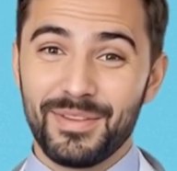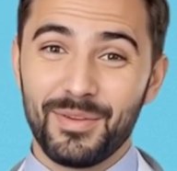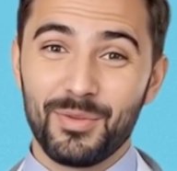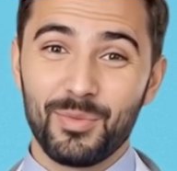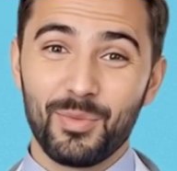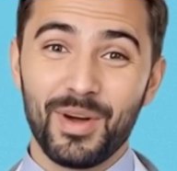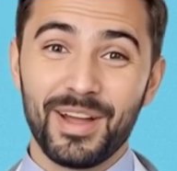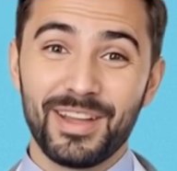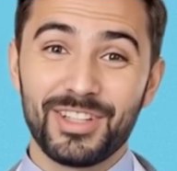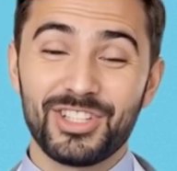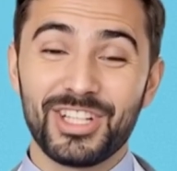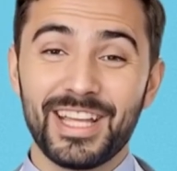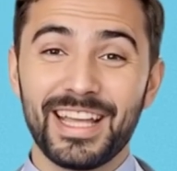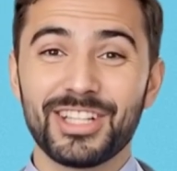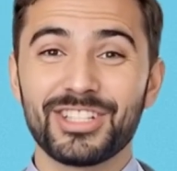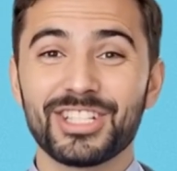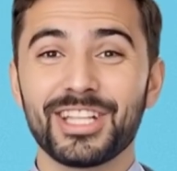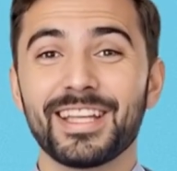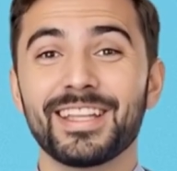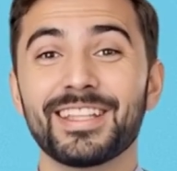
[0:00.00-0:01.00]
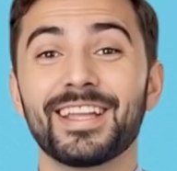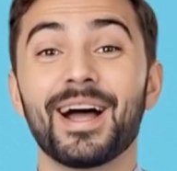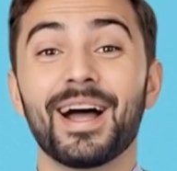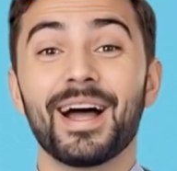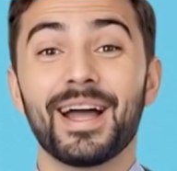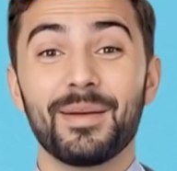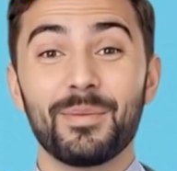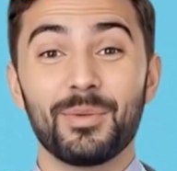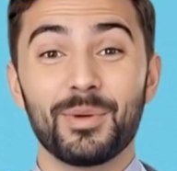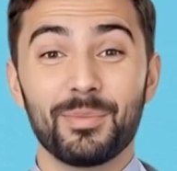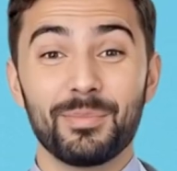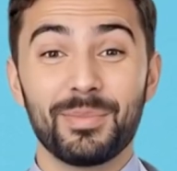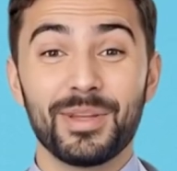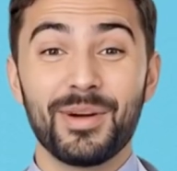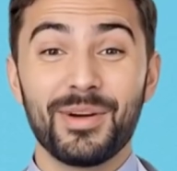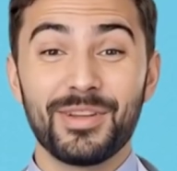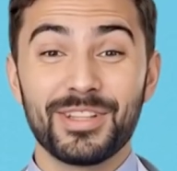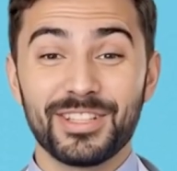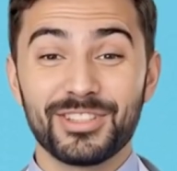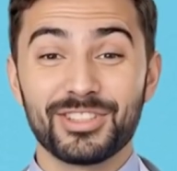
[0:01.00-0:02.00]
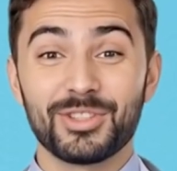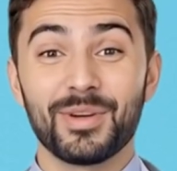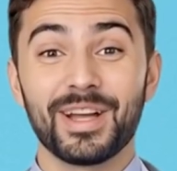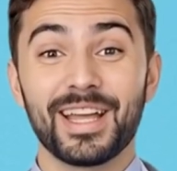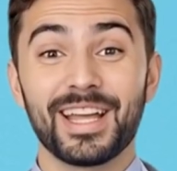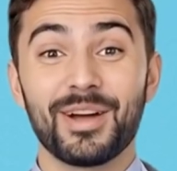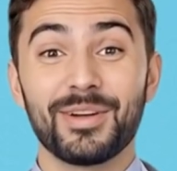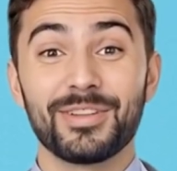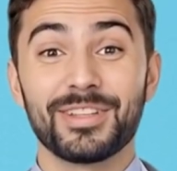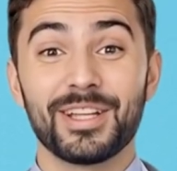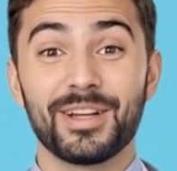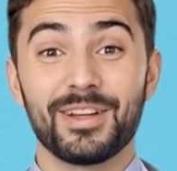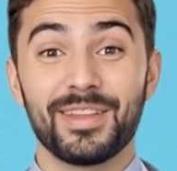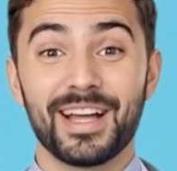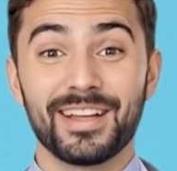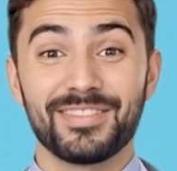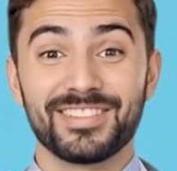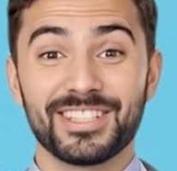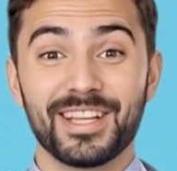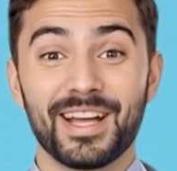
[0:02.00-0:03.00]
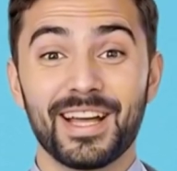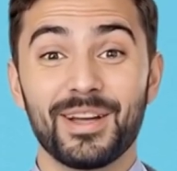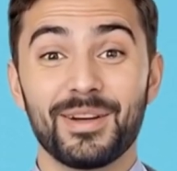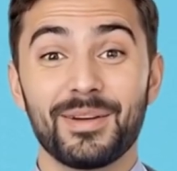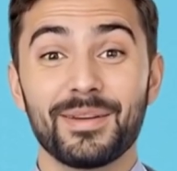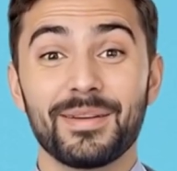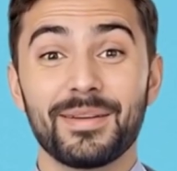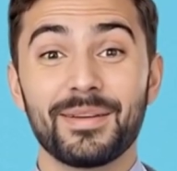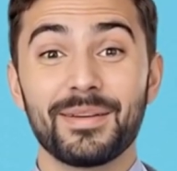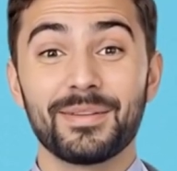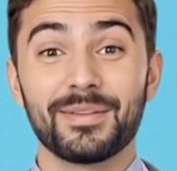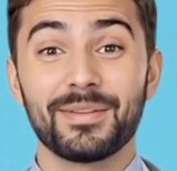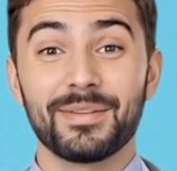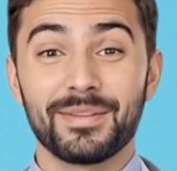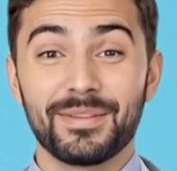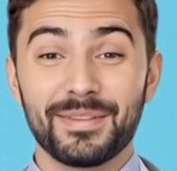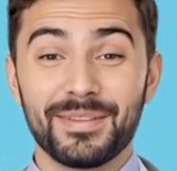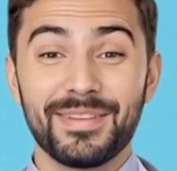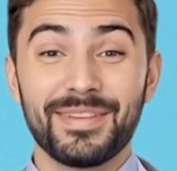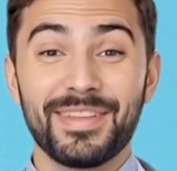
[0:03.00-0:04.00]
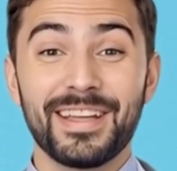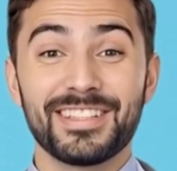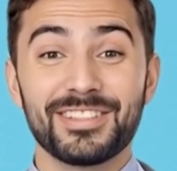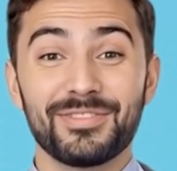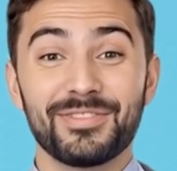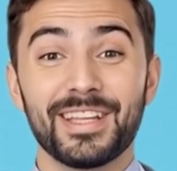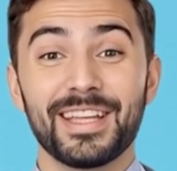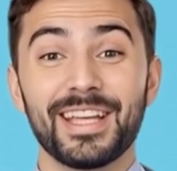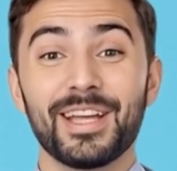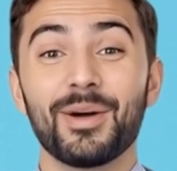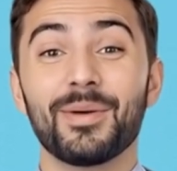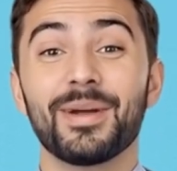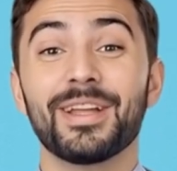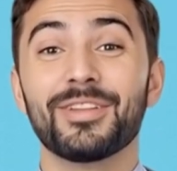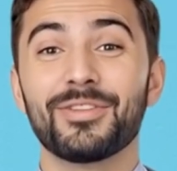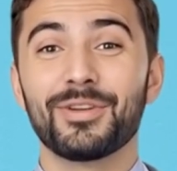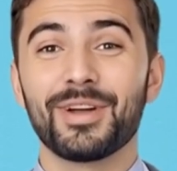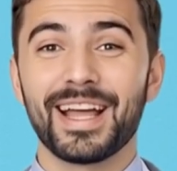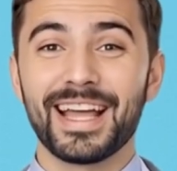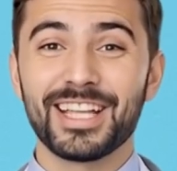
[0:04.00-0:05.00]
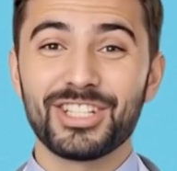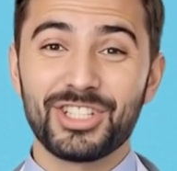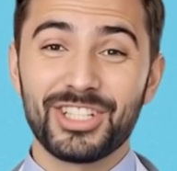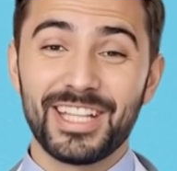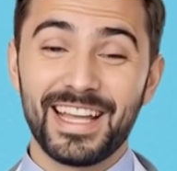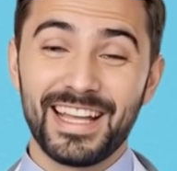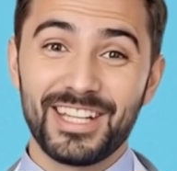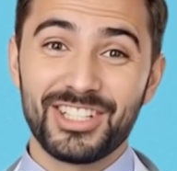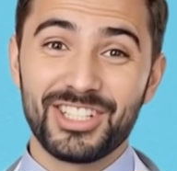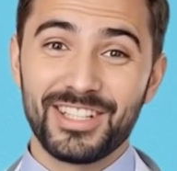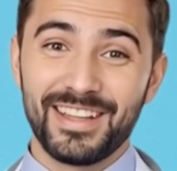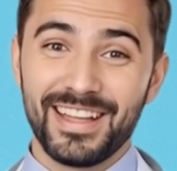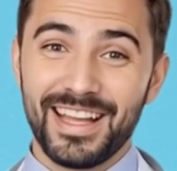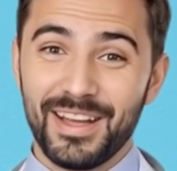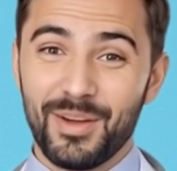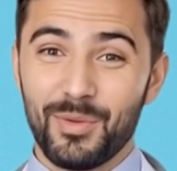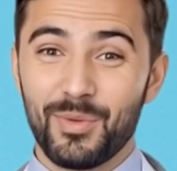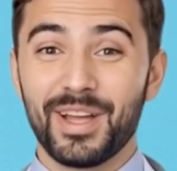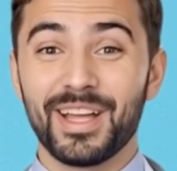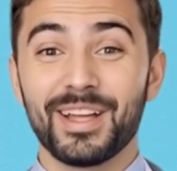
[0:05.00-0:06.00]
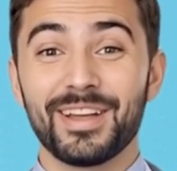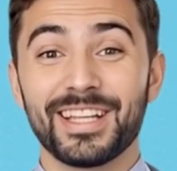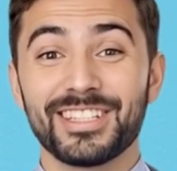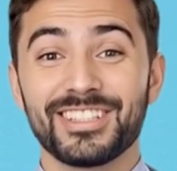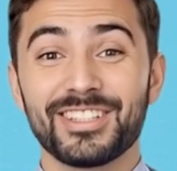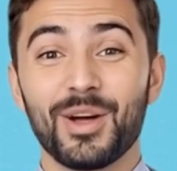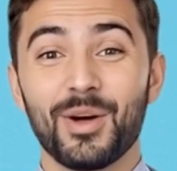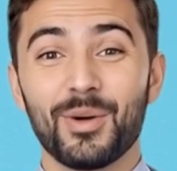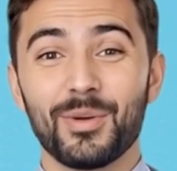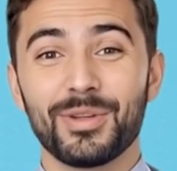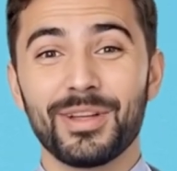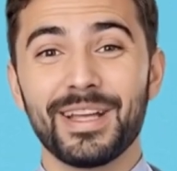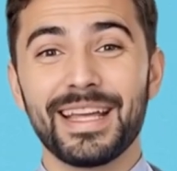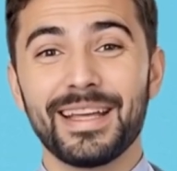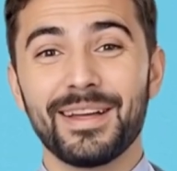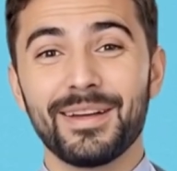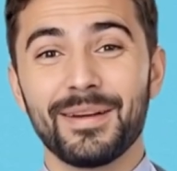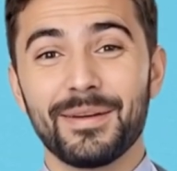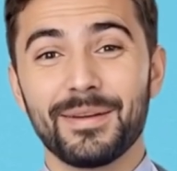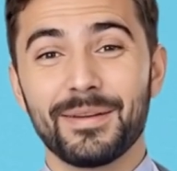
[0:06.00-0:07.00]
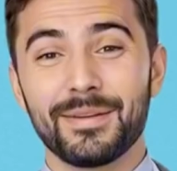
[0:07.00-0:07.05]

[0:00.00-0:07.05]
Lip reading: One change at a time will build into a healthier lifestyle. This video is for education and awareness only.